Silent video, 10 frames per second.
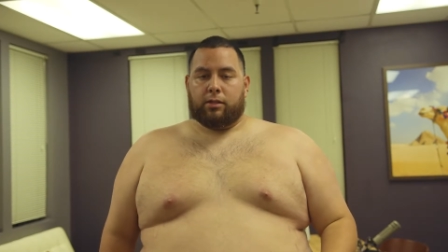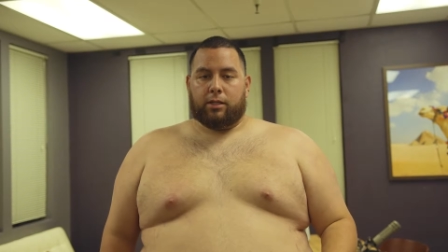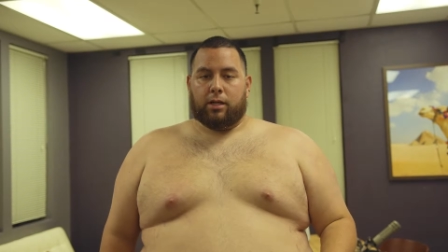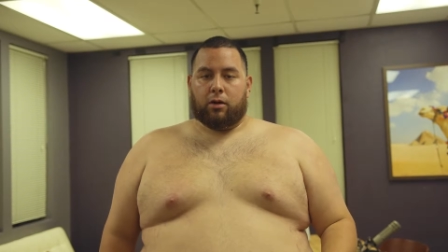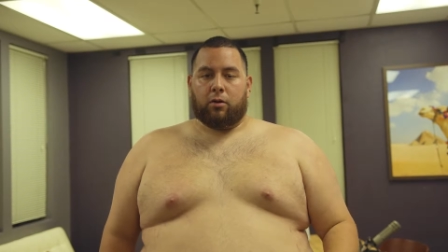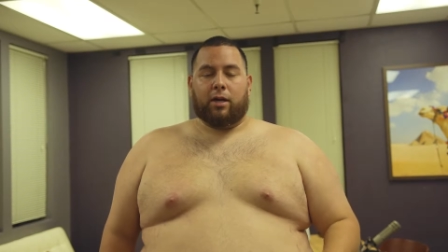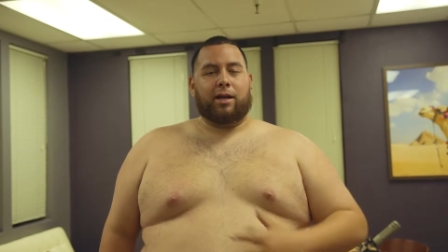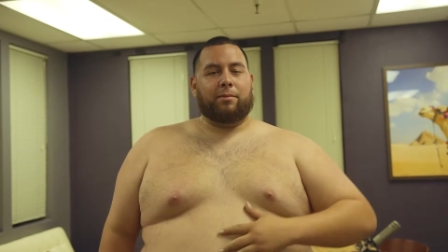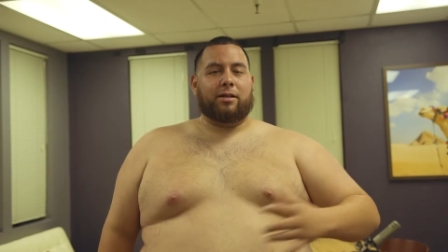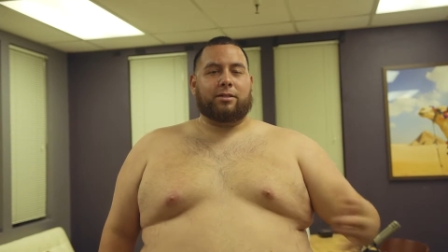you know?
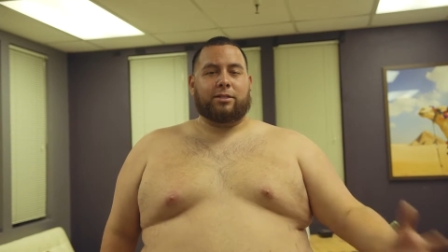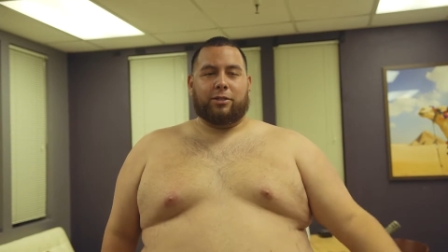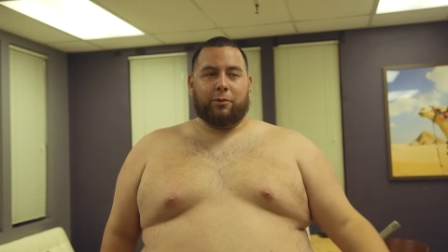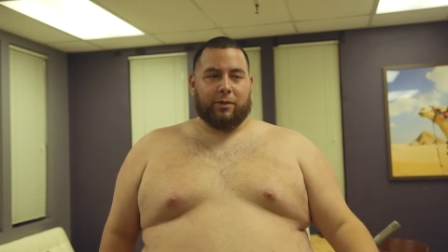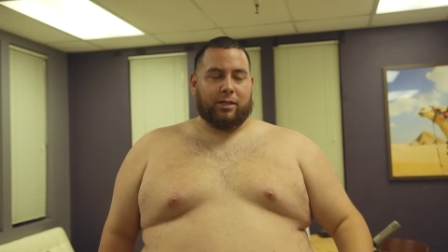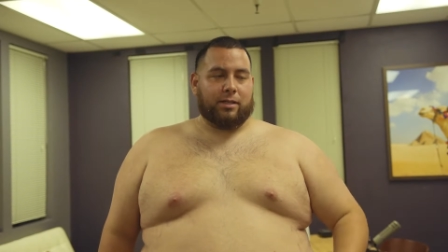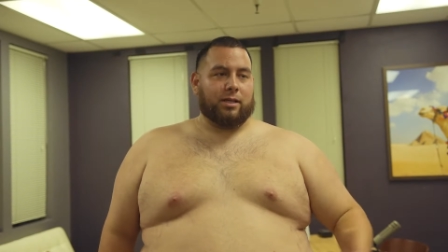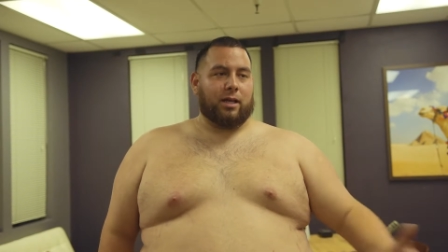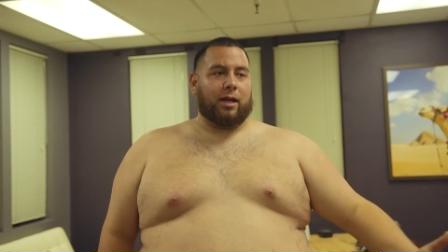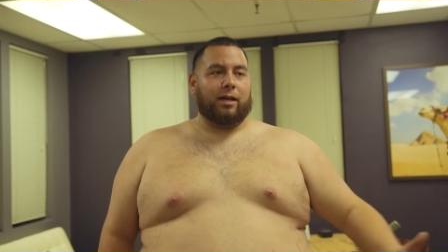And I'm not stupid. It's
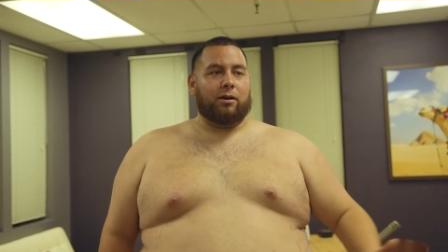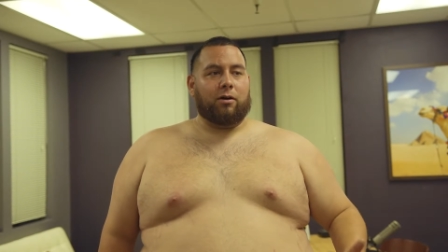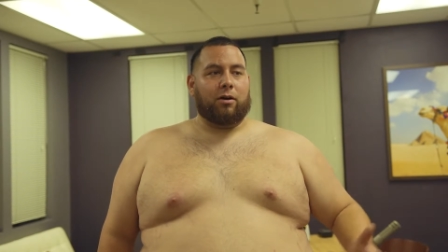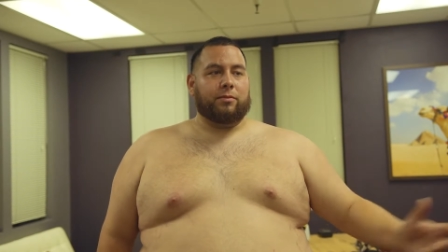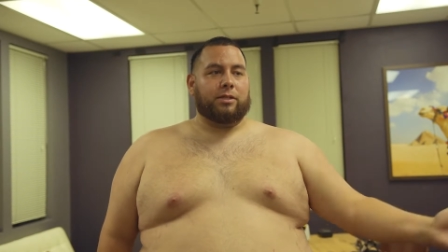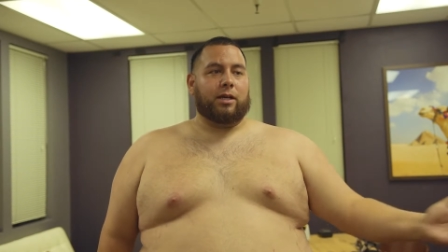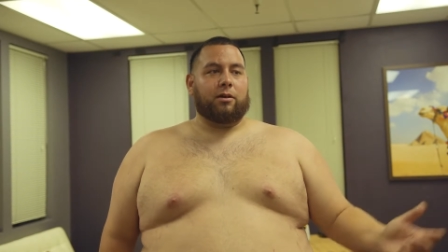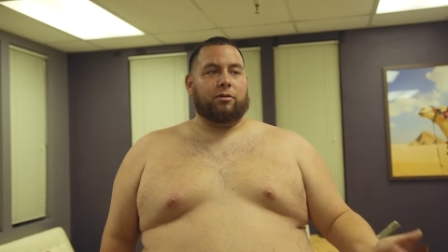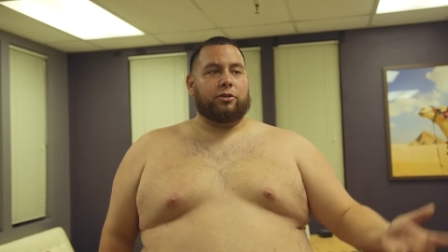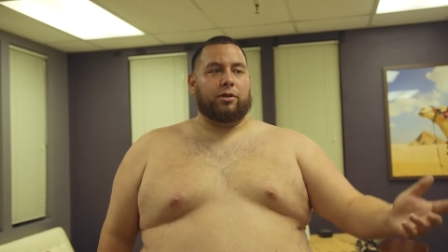not like, oh, I'm
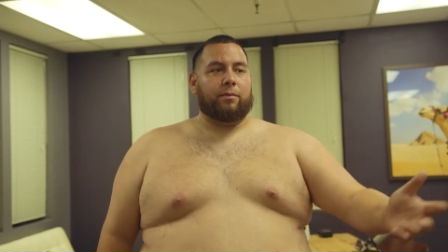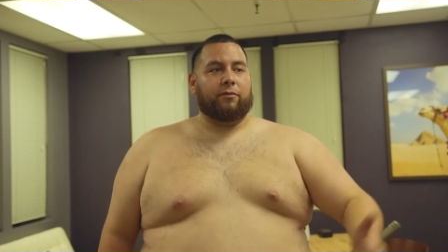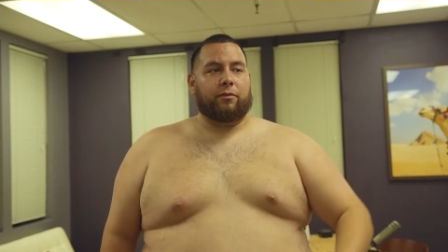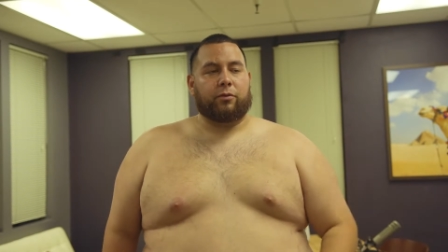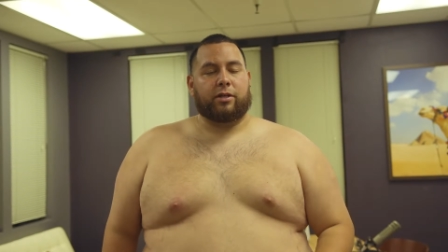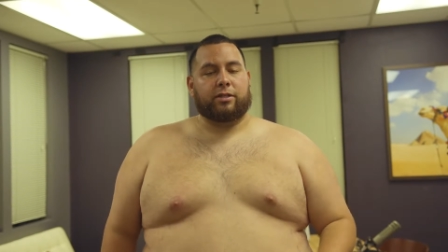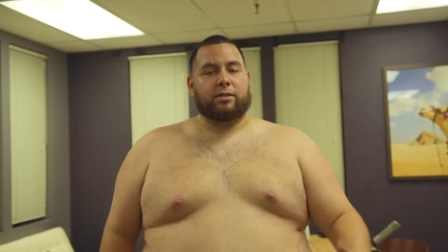scared to jump off a bridge.